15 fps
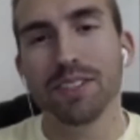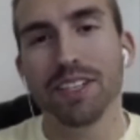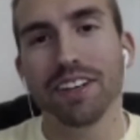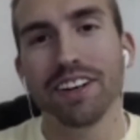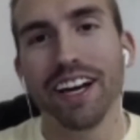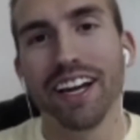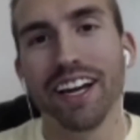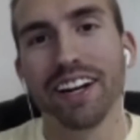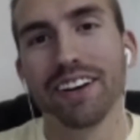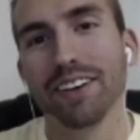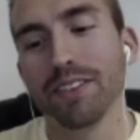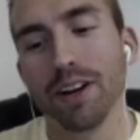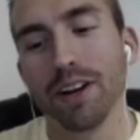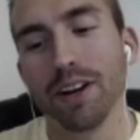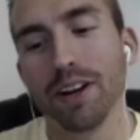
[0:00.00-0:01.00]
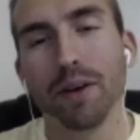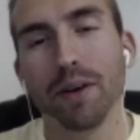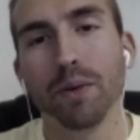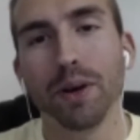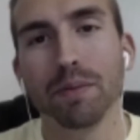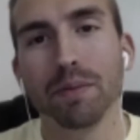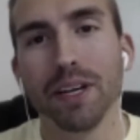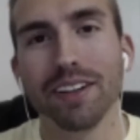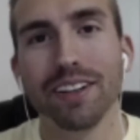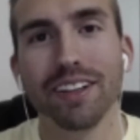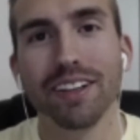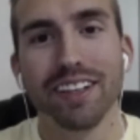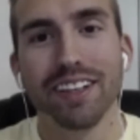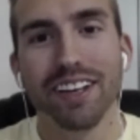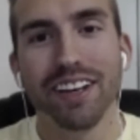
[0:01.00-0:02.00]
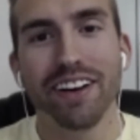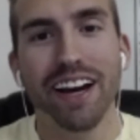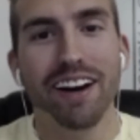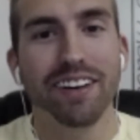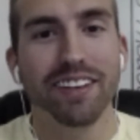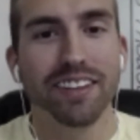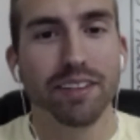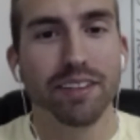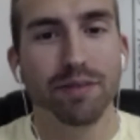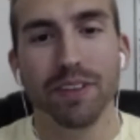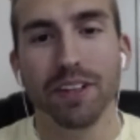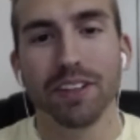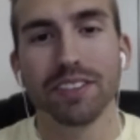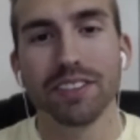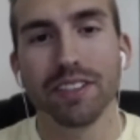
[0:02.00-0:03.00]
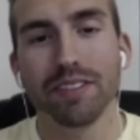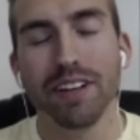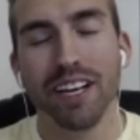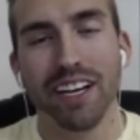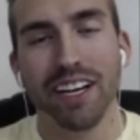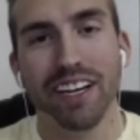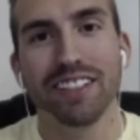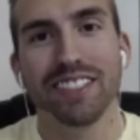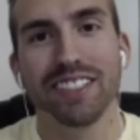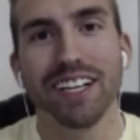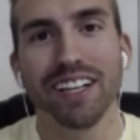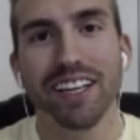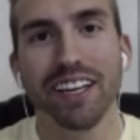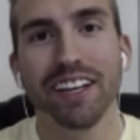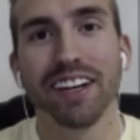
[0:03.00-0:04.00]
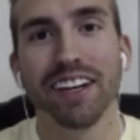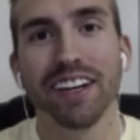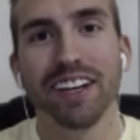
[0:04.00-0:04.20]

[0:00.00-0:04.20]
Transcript: Internet, run by a windmill, you know, out in the fields of Kentucky.